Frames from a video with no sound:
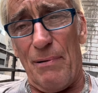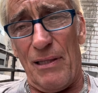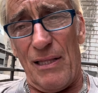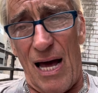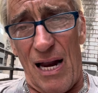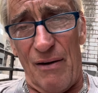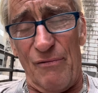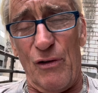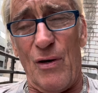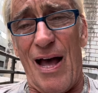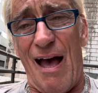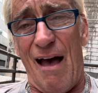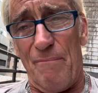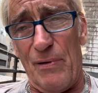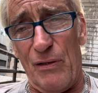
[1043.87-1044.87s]
A lot of you
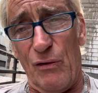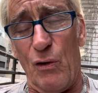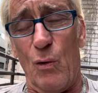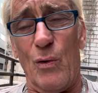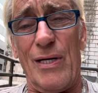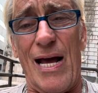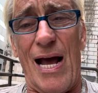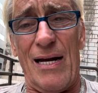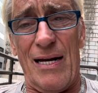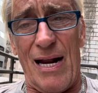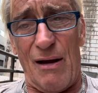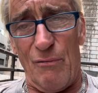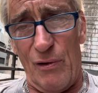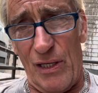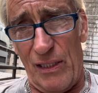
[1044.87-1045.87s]
have been doing that, and I
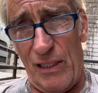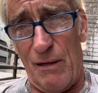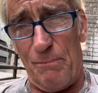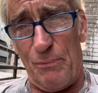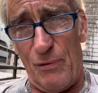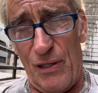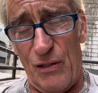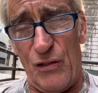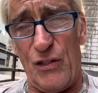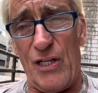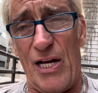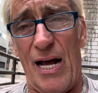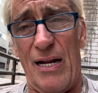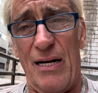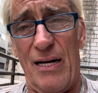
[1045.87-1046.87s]
really
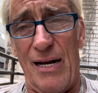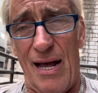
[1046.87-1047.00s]
appreciate it.